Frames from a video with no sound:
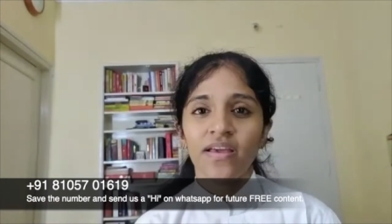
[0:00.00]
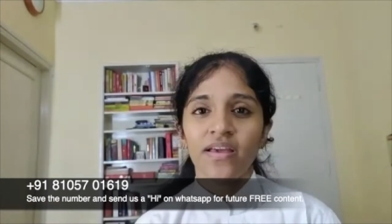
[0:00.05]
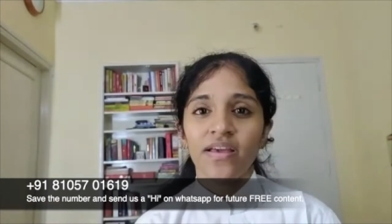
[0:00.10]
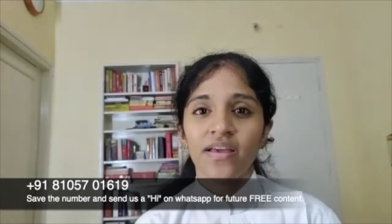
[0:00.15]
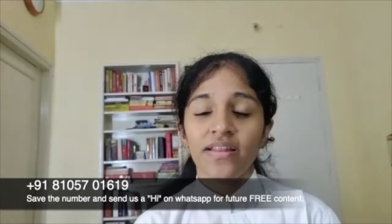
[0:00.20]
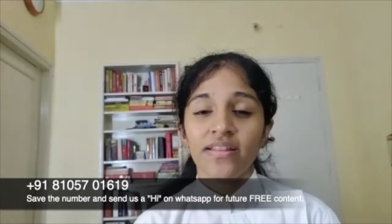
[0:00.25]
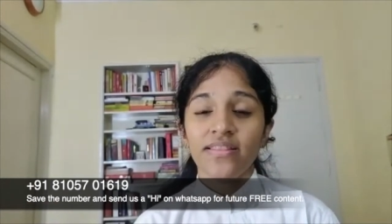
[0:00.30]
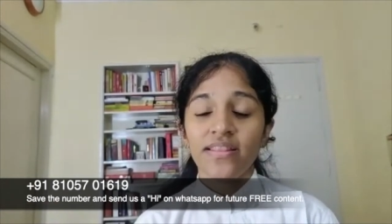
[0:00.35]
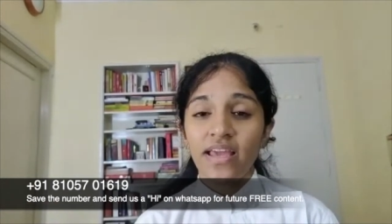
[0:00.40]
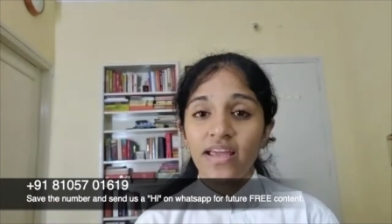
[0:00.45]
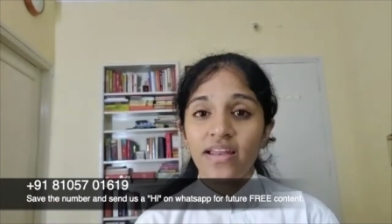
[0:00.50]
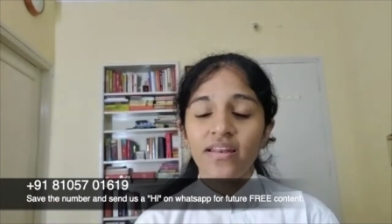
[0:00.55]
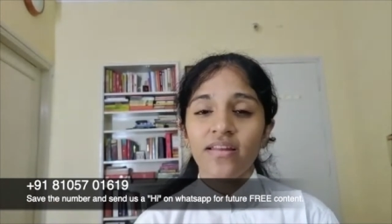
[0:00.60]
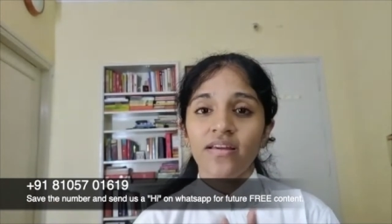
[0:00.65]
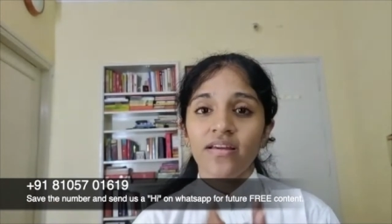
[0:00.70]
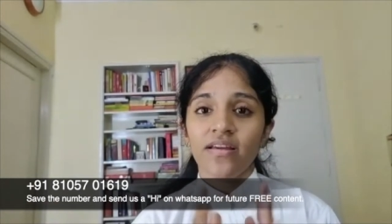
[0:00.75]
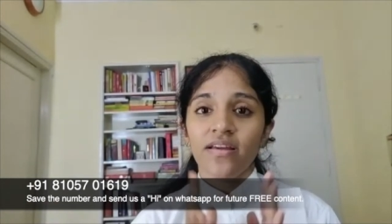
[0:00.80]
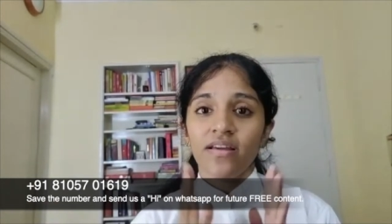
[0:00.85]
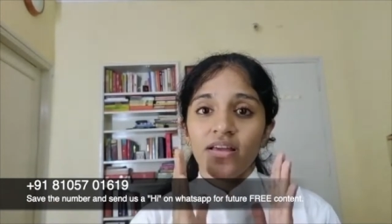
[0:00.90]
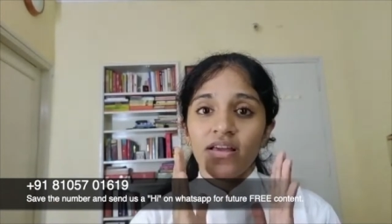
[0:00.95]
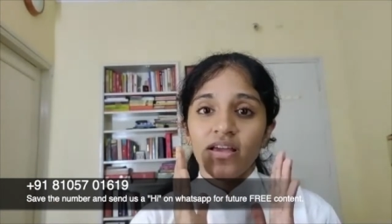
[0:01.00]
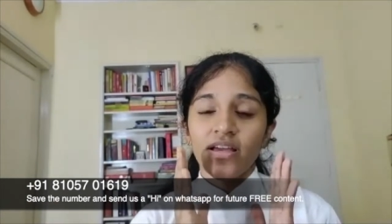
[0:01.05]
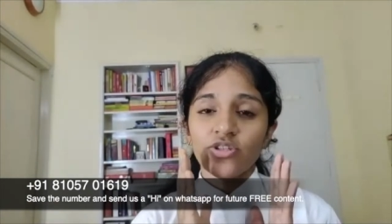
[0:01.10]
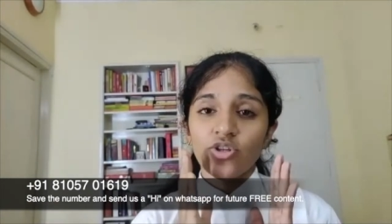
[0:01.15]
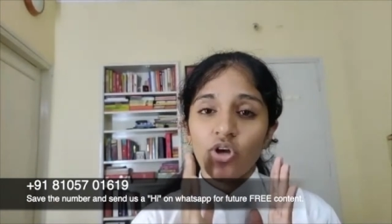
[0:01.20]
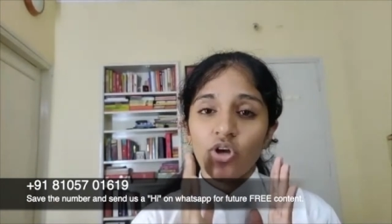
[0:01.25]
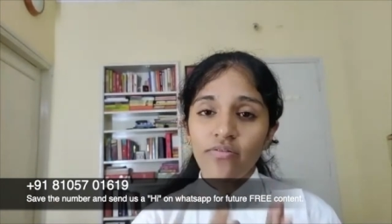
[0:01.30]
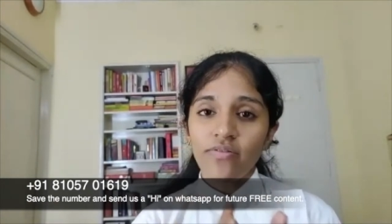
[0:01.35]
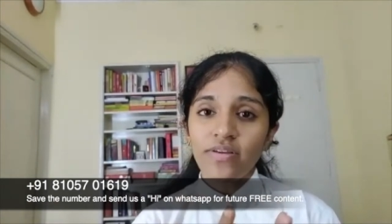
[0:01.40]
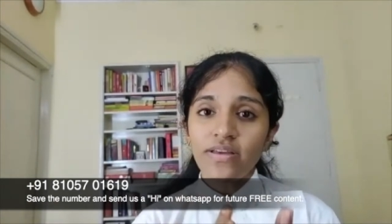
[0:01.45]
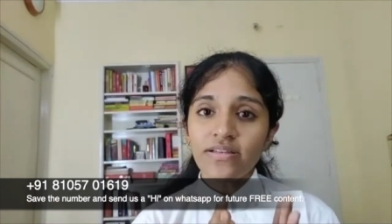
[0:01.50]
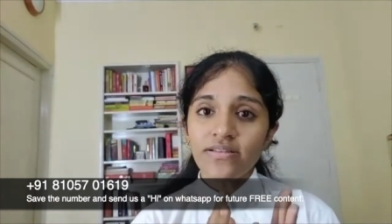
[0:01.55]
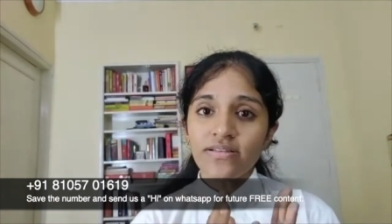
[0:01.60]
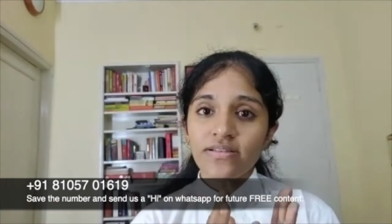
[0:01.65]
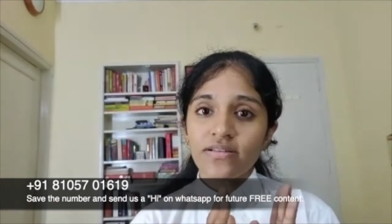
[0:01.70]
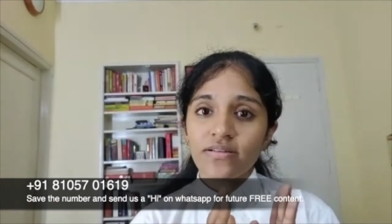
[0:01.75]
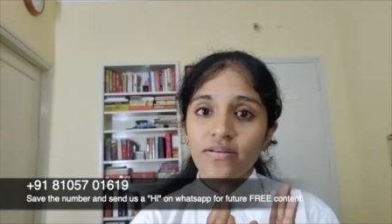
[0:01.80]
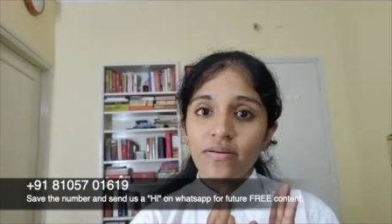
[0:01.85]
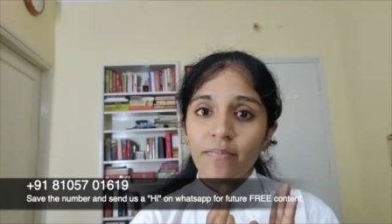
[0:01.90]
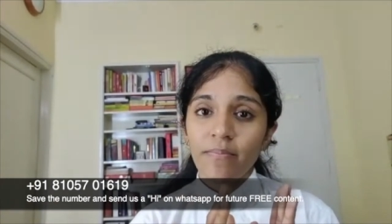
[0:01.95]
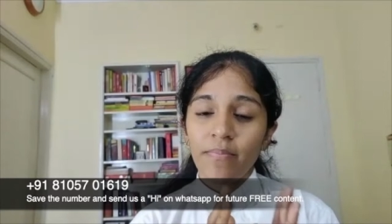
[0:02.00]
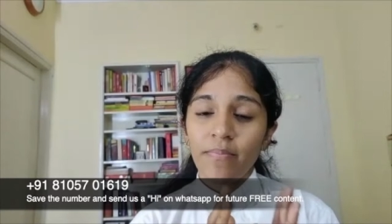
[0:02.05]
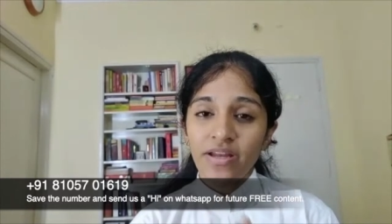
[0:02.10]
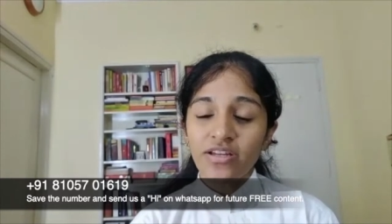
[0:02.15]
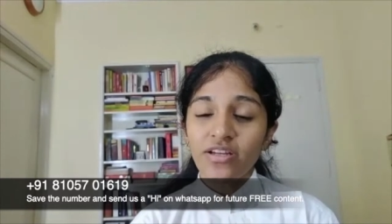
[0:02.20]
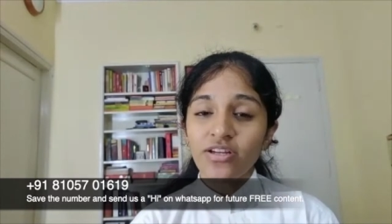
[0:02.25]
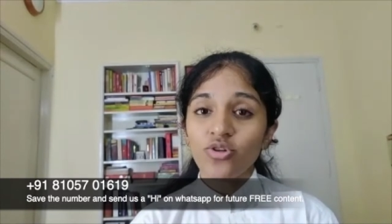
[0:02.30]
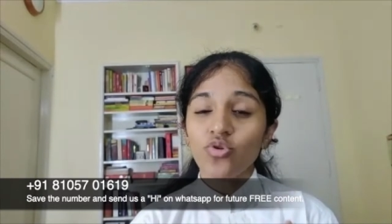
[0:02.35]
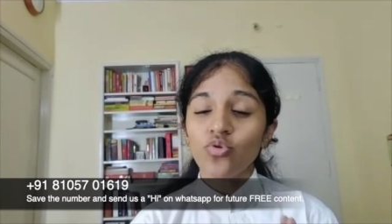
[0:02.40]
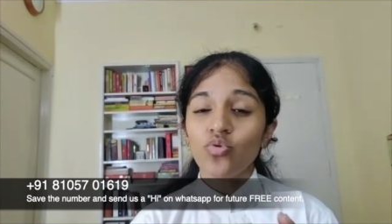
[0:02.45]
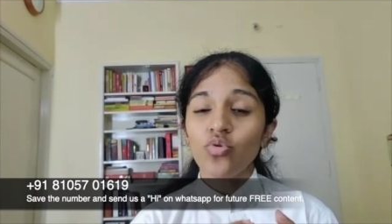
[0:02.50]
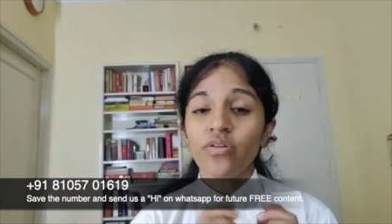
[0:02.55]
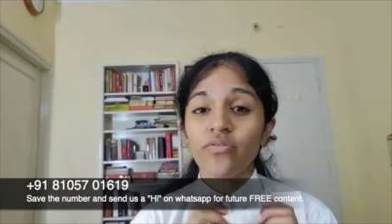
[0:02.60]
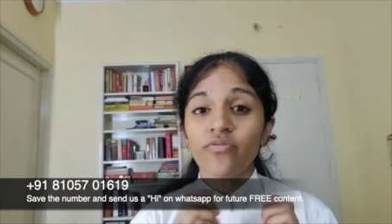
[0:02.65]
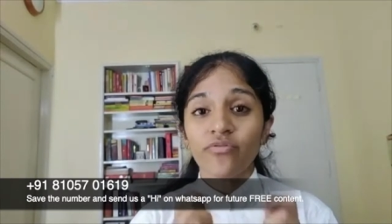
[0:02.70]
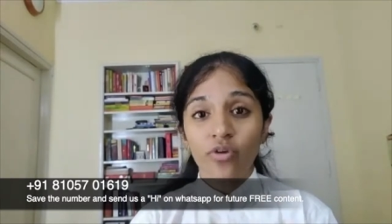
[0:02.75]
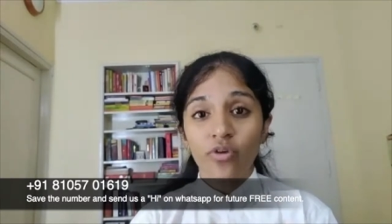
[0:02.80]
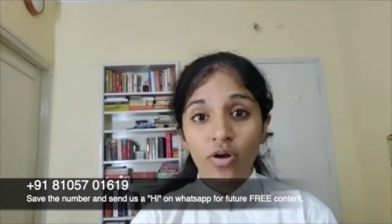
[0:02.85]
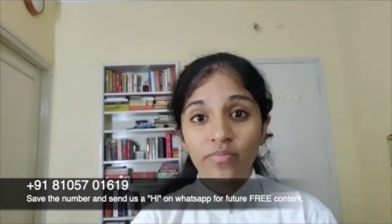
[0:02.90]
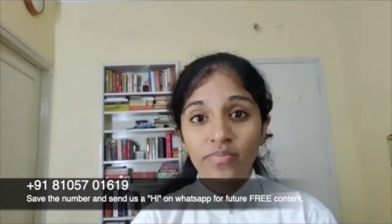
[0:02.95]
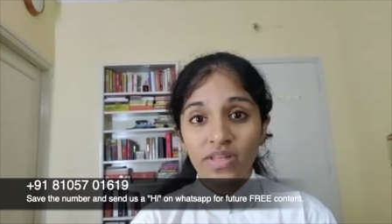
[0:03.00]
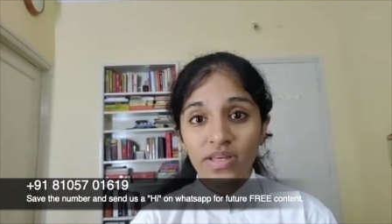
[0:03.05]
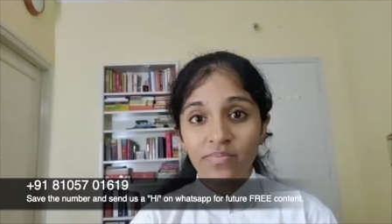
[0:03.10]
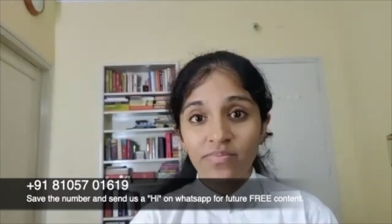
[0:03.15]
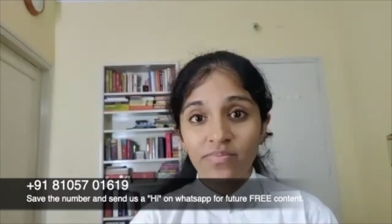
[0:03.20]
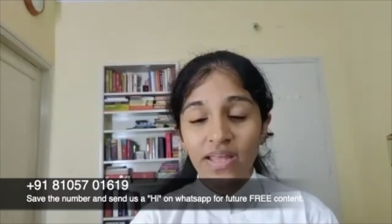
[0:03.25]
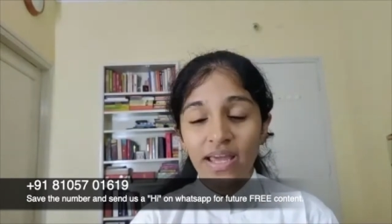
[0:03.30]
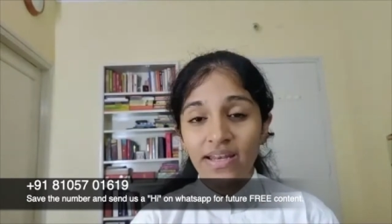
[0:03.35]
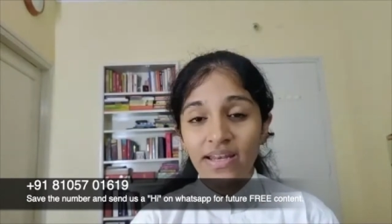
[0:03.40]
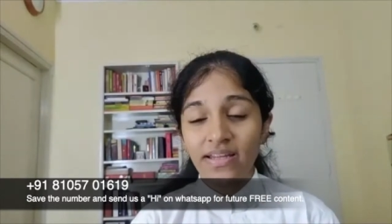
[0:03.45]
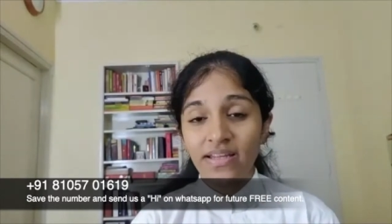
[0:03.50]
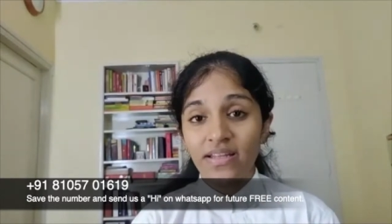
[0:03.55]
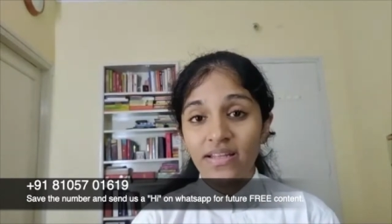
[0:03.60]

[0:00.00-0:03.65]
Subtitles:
then it's always better to inform them that